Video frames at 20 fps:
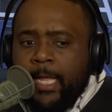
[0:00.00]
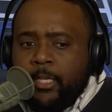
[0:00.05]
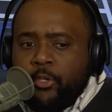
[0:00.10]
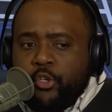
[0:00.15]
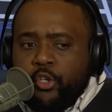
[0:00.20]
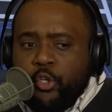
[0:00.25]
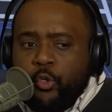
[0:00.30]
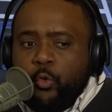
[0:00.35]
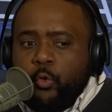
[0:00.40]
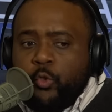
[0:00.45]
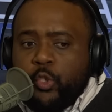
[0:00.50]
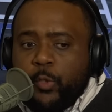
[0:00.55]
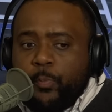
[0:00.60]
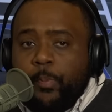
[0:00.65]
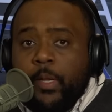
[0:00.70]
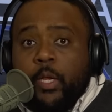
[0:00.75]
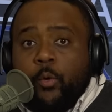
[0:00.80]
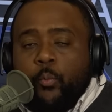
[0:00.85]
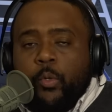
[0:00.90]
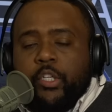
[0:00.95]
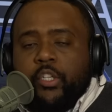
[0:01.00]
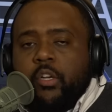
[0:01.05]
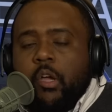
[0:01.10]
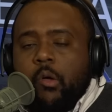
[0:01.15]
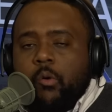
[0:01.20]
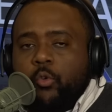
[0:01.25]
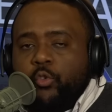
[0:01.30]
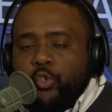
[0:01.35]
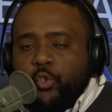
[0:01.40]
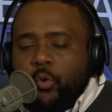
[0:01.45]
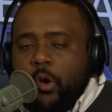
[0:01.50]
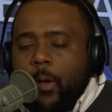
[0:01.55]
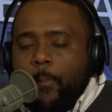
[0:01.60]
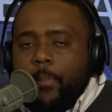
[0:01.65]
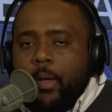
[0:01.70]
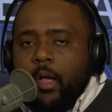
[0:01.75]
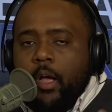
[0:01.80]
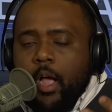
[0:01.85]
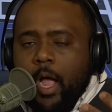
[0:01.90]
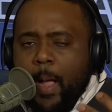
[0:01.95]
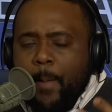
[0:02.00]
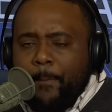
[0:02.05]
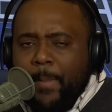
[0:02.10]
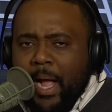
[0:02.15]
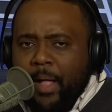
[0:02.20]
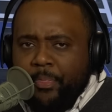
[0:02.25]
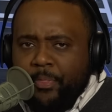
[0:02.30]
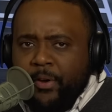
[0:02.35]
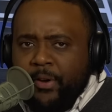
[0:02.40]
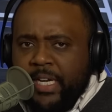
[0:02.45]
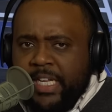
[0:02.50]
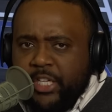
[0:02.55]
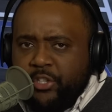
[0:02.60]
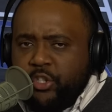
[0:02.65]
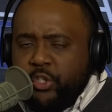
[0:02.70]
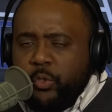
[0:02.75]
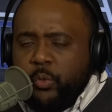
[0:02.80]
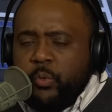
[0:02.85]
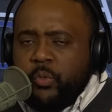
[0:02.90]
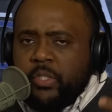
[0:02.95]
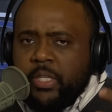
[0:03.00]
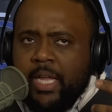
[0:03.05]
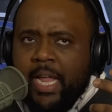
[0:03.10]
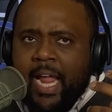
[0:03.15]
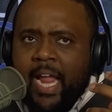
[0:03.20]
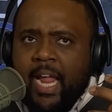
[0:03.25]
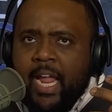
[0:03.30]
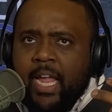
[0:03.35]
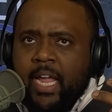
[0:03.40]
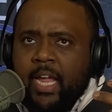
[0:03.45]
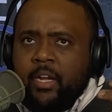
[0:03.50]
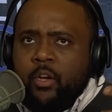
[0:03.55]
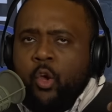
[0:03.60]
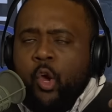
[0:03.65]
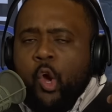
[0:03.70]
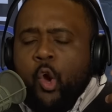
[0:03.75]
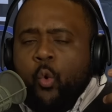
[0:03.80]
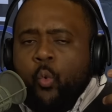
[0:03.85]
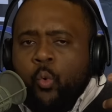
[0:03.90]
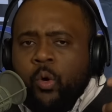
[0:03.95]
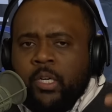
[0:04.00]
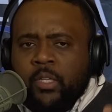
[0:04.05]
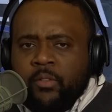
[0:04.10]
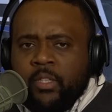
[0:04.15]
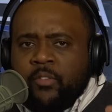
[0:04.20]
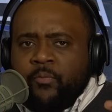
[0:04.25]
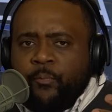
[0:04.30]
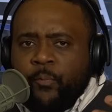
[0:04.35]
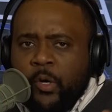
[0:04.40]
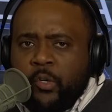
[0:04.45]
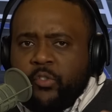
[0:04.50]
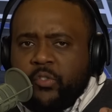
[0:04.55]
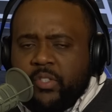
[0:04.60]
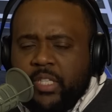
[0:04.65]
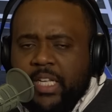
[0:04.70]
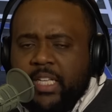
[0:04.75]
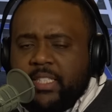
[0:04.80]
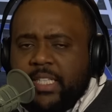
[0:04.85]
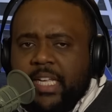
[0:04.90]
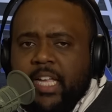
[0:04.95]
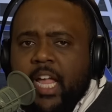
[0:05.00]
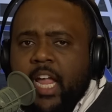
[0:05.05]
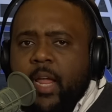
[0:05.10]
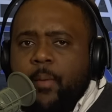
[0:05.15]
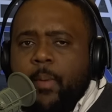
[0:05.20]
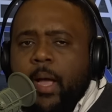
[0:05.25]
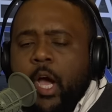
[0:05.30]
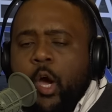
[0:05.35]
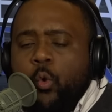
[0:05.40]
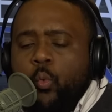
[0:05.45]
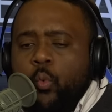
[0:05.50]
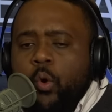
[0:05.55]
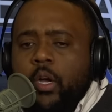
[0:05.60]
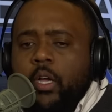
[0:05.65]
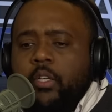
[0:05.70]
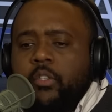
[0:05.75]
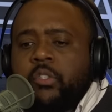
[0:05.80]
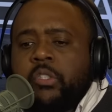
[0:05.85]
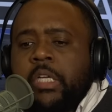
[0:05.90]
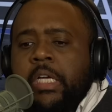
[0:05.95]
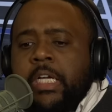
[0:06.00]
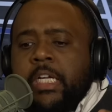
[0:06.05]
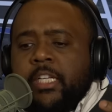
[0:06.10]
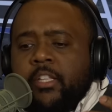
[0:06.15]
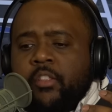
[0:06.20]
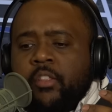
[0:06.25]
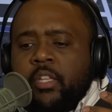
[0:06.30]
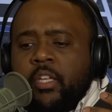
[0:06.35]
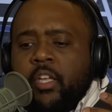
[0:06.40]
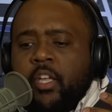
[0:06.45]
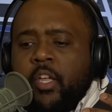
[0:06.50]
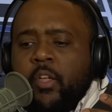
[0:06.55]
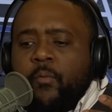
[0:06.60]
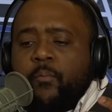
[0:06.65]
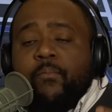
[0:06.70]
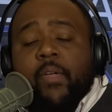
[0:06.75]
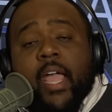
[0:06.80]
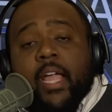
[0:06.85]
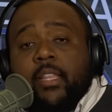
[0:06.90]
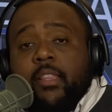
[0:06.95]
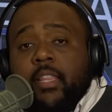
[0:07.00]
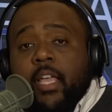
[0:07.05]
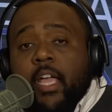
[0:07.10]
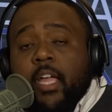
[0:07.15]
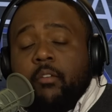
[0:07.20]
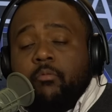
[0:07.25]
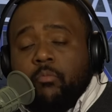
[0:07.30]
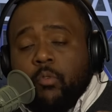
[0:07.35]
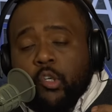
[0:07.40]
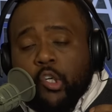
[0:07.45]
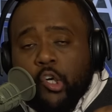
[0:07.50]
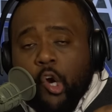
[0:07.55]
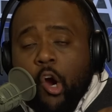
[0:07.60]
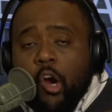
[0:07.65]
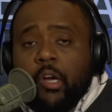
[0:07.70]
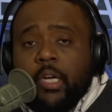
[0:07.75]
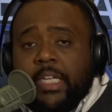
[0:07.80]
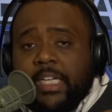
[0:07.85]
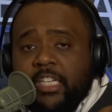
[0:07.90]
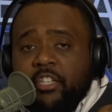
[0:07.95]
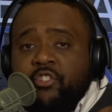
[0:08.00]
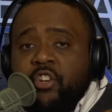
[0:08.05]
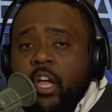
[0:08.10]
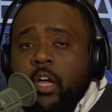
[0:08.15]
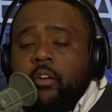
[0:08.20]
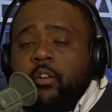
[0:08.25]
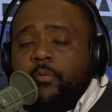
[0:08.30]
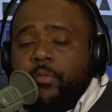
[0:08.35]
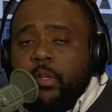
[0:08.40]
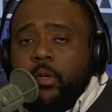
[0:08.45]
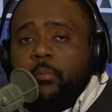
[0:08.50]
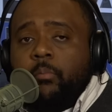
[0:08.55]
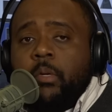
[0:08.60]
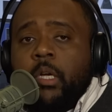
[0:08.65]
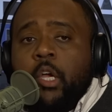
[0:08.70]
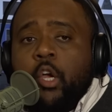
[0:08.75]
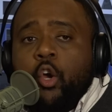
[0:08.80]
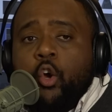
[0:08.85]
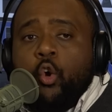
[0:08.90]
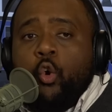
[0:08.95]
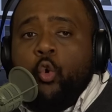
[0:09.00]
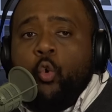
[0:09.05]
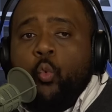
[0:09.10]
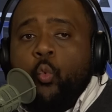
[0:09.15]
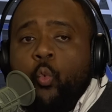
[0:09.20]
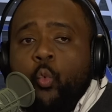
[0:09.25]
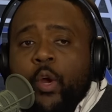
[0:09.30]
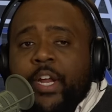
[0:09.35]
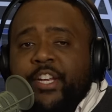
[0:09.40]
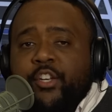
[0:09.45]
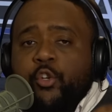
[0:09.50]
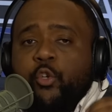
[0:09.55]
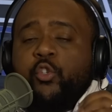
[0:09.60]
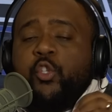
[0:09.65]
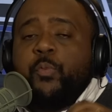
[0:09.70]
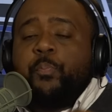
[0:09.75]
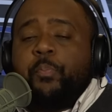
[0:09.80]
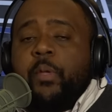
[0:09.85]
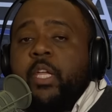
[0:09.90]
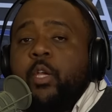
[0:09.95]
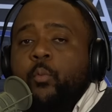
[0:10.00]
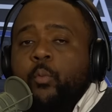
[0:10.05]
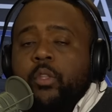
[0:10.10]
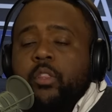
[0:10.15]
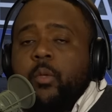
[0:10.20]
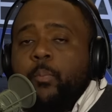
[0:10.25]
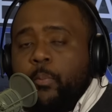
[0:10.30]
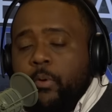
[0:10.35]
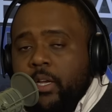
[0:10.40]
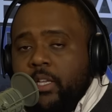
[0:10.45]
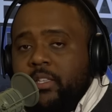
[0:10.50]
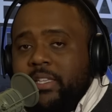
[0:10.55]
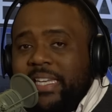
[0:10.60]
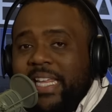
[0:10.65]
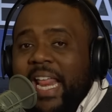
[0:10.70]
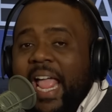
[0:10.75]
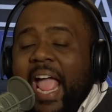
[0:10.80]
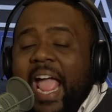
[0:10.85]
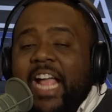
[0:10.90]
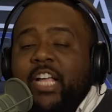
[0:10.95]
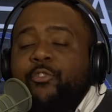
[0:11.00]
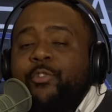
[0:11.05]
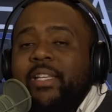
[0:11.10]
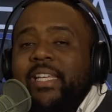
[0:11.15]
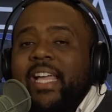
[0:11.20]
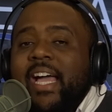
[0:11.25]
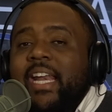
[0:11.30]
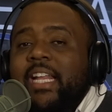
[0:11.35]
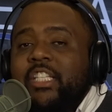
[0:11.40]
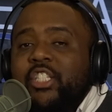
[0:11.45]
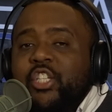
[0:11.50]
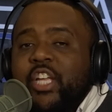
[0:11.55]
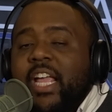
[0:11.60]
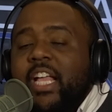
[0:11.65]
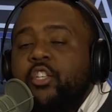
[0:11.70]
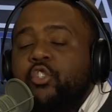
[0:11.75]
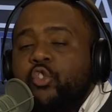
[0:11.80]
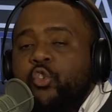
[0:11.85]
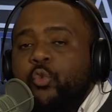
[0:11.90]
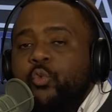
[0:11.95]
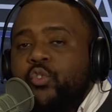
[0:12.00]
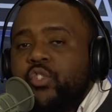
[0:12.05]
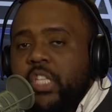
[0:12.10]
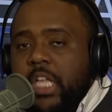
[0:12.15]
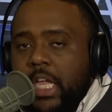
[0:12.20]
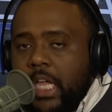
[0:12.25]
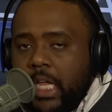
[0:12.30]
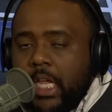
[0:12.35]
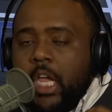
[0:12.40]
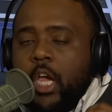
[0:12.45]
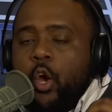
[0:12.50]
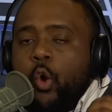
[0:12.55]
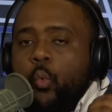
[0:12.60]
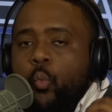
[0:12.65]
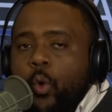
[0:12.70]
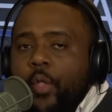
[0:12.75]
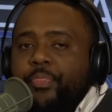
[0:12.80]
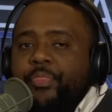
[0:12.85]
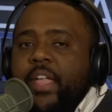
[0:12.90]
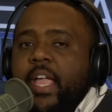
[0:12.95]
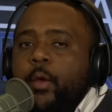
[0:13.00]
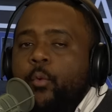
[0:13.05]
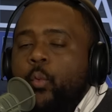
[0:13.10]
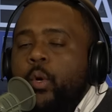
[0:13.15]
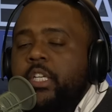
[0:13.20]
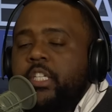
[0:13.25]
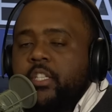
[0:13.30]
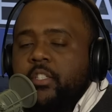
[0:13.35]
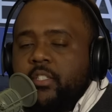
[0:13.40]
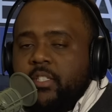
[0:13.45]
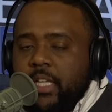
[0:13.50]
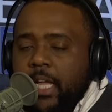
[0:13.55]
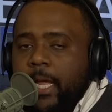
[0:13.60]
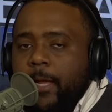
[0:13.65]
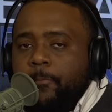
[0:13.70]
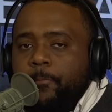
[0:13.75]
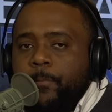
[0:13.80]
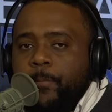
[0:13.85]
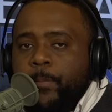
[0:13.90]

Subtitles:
to speak with Donald Trump about their issues. And one of the first things that came out was the fact that hardly none of them who went to speak with the president actually got a chance to say what they went to say.